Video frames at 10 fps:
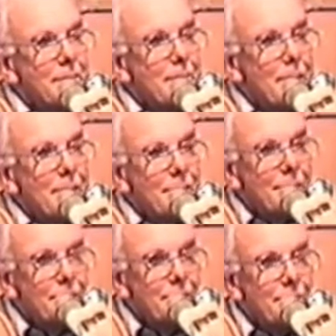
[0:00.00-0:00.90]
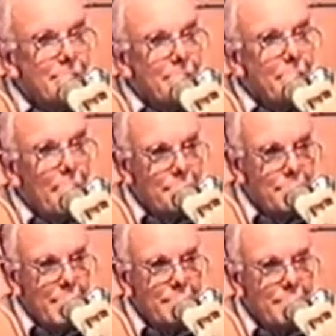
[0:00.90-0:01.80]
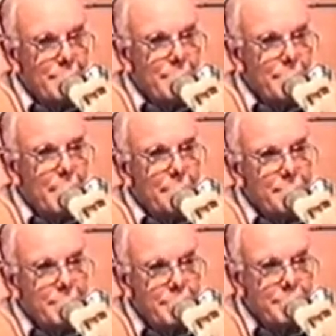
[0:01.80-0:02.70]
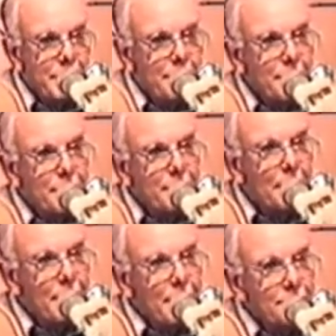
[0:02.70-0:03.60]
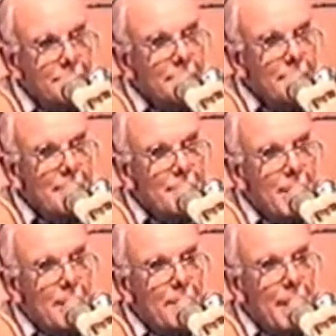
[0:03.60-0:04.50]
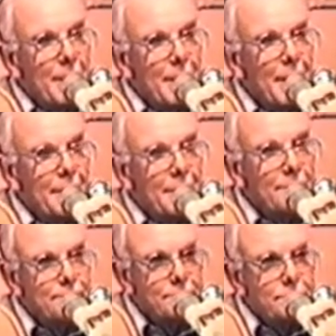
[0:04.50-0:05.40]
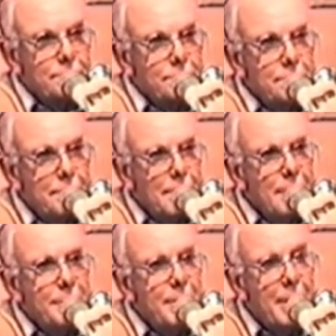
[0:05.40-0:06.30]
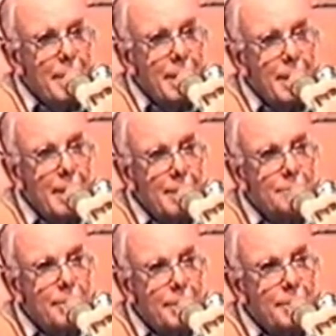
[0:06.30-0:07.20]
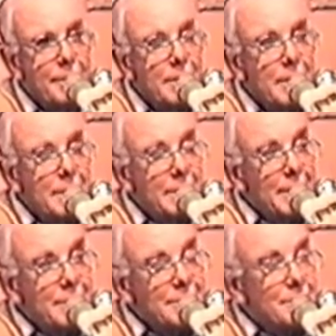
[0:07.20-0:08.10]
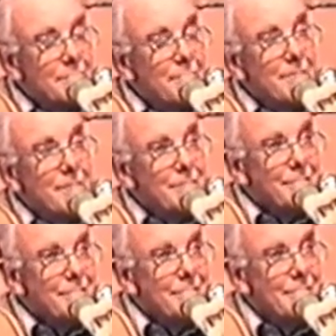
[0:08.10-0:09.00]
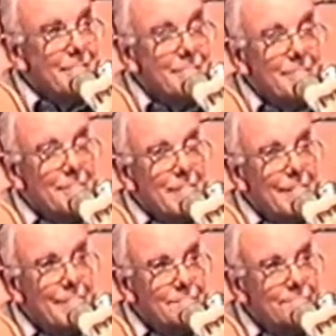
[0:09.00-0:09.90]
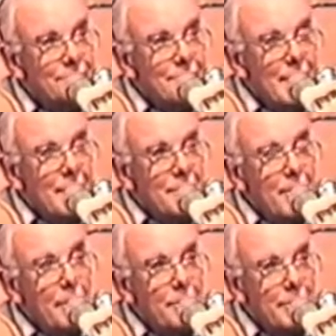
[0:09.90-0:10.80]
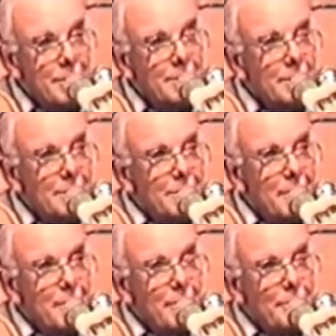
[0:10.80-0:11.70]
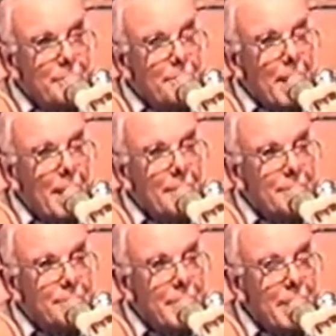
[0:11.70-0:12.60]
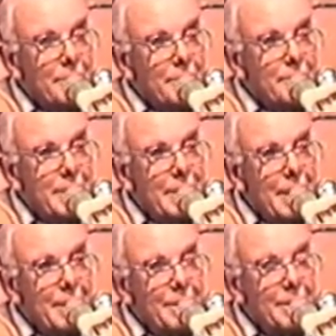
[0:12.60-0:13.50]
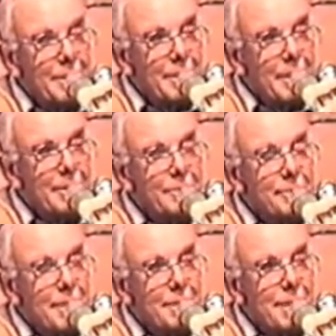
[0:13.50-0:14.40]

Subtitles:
memo from Trevor Webster?" Well, Trevor Webster was the number 2 bloke for Jack Plain in London. I said, "No, Alan, I haven't. What is it?" And he says, "It simply says here," he said, "you'll love it. Note, no more suppliers of Jaguar CKD kits for South